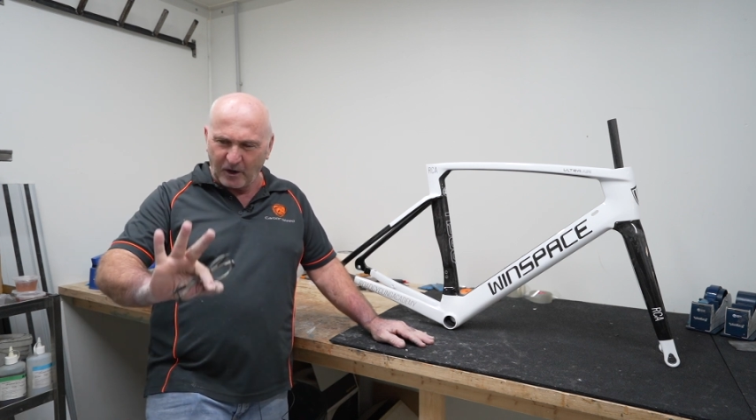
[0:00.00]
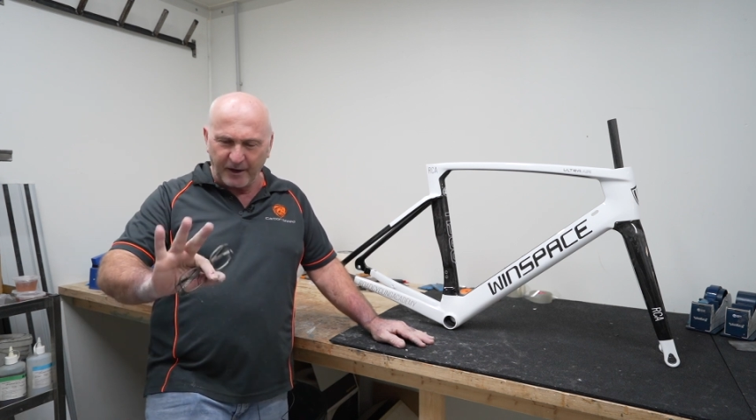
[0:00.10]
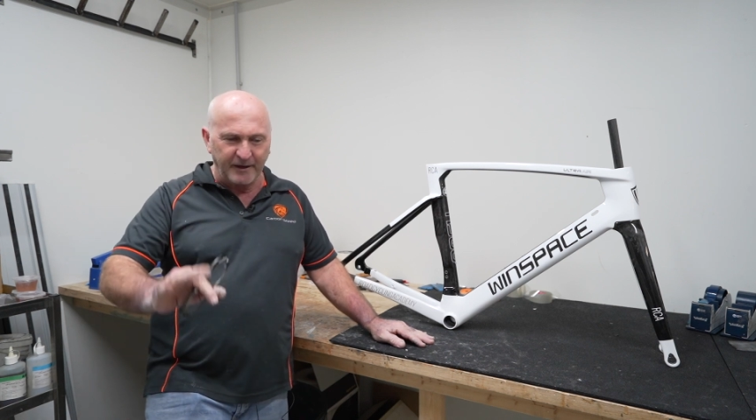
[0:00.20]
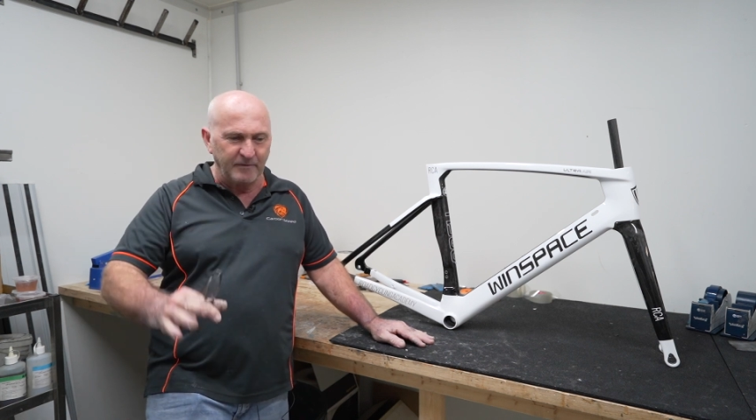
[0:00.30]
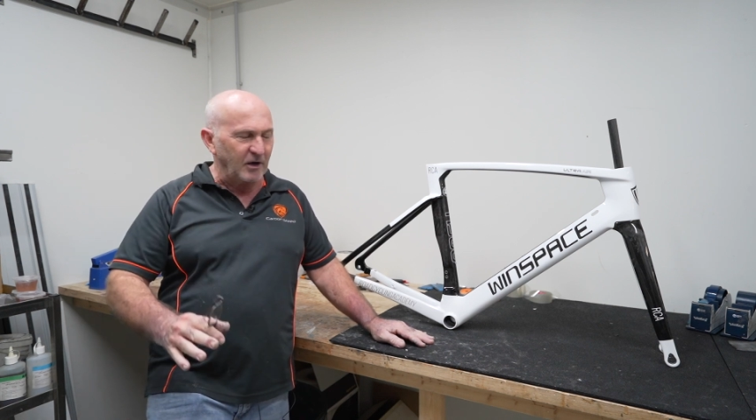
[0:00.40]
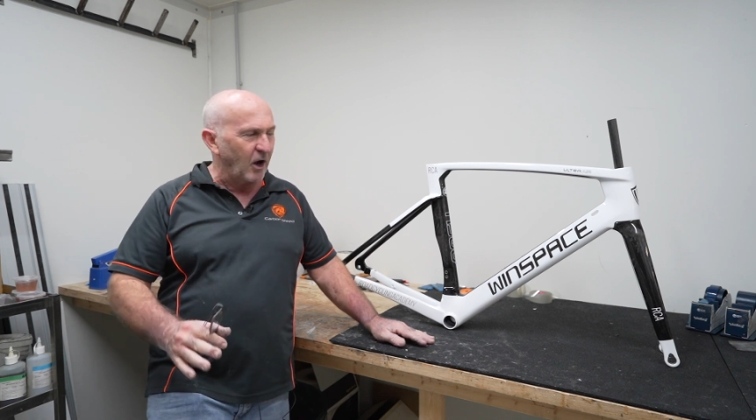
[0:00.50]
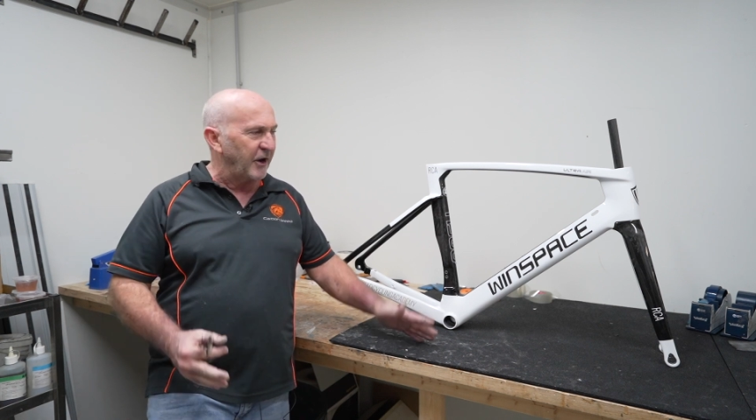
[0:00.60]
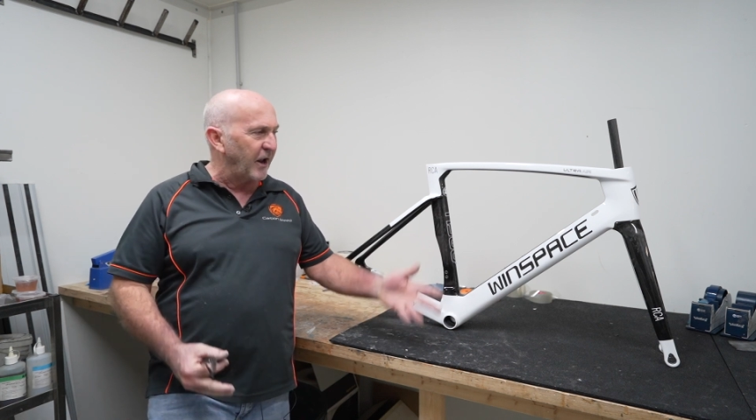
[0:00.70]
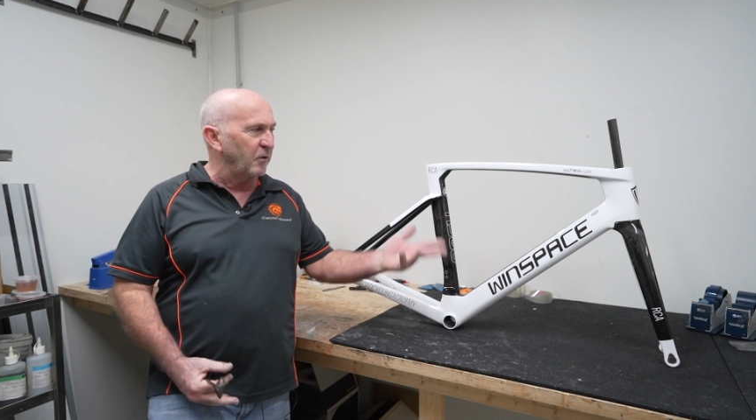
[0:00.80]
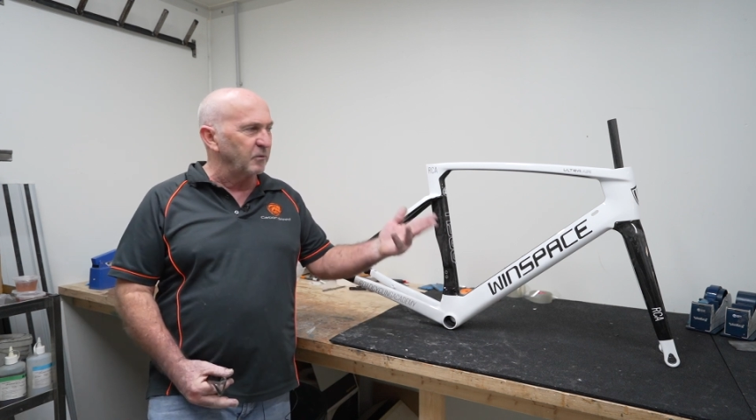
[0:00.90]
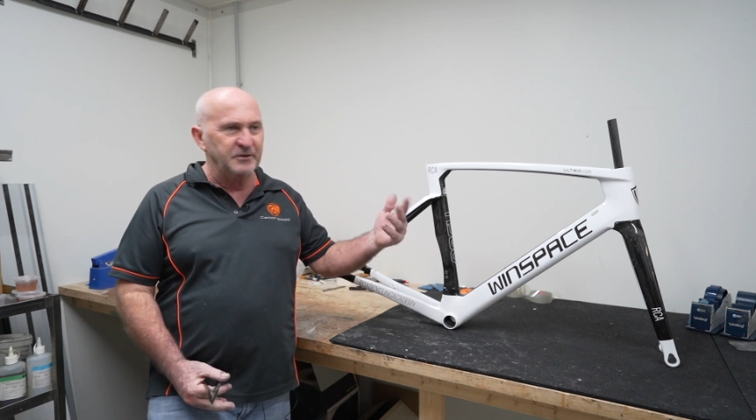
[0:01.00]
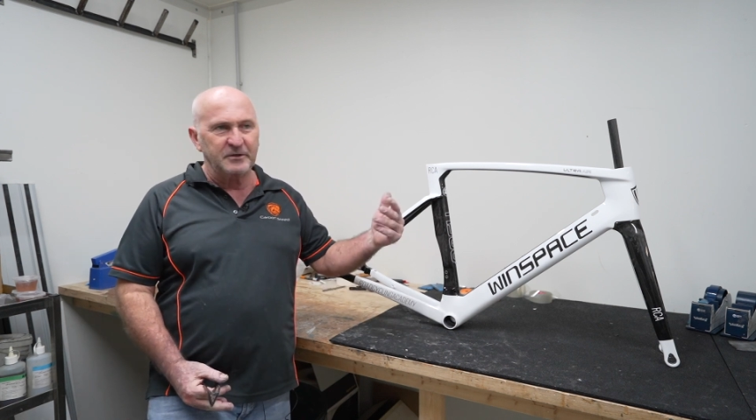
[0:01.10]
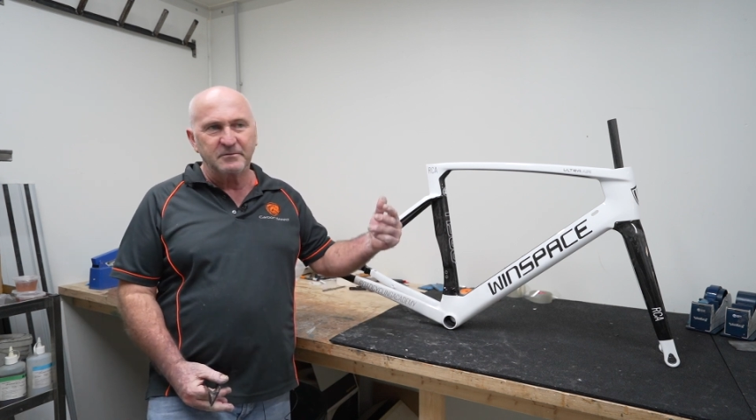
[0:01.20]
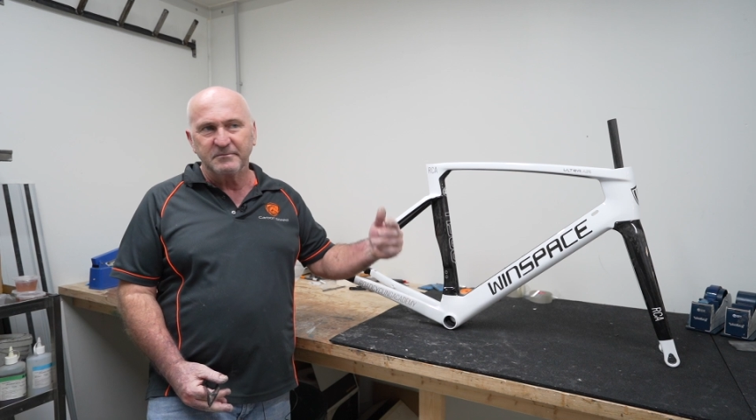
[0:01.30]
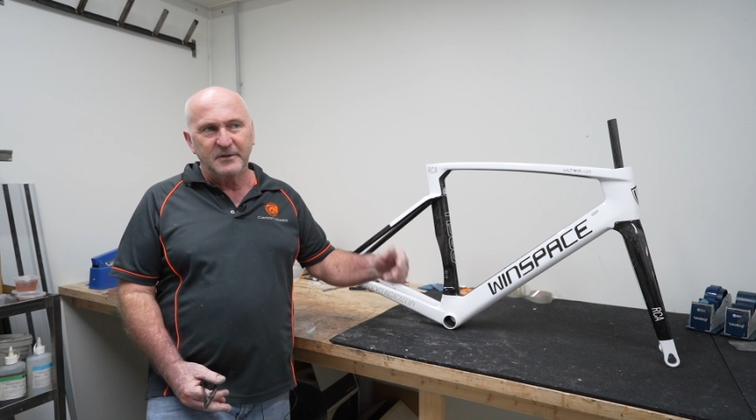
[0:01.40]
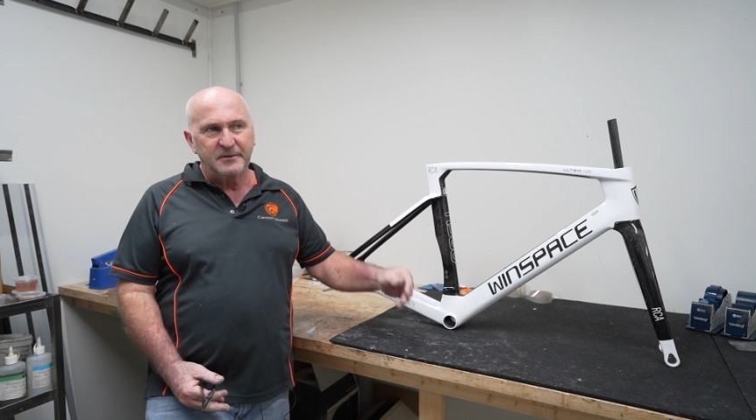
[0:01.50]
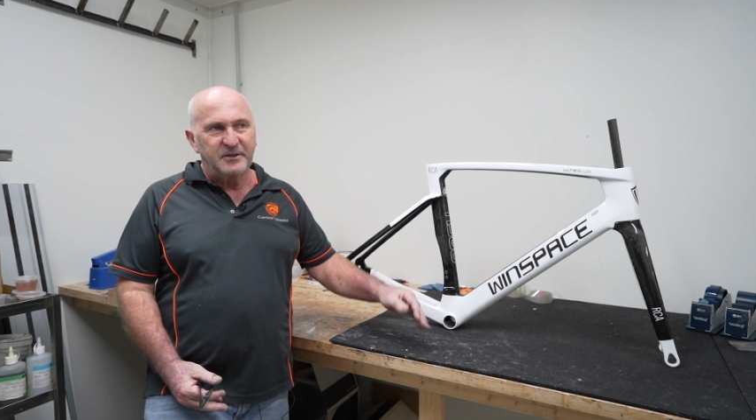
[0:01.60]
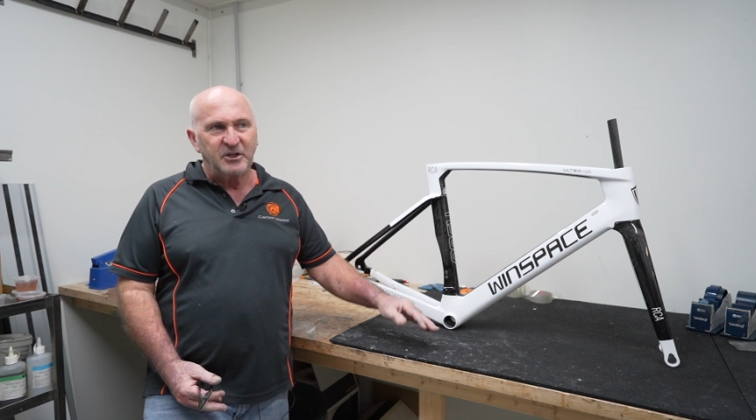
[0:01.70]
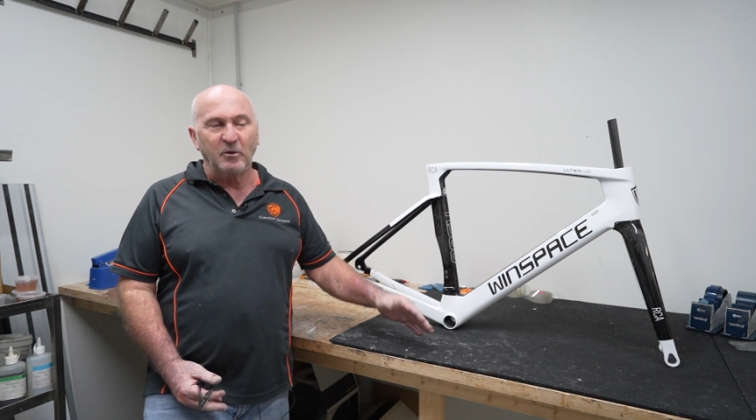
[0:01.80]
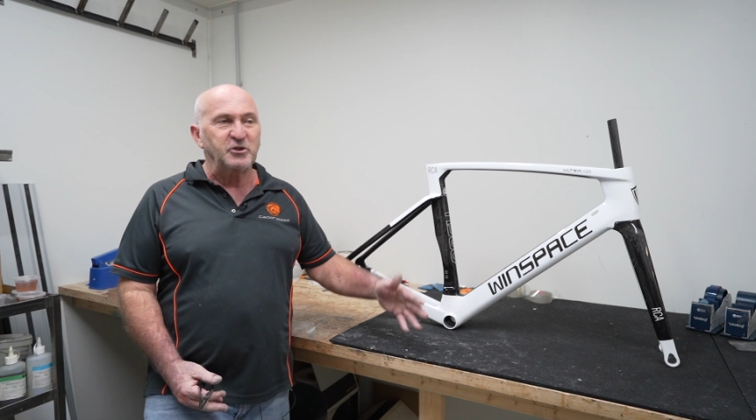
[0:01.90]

I don't even know. I know with the, you know,